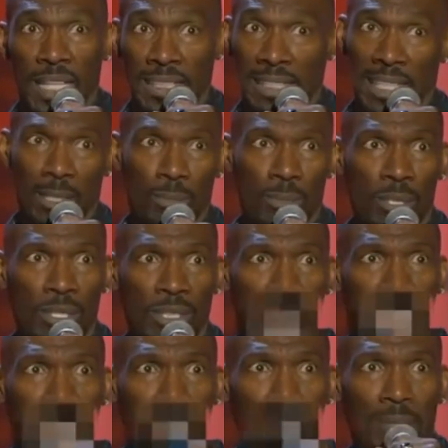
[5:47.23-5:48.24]
I say the word
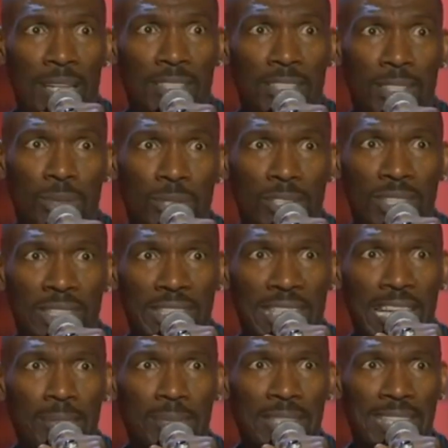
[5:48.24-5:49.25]
about 200
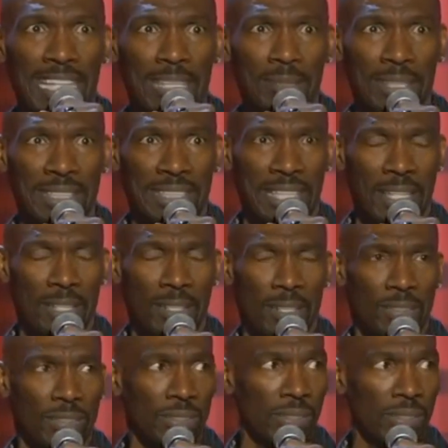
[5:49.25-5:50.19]
times a day myself.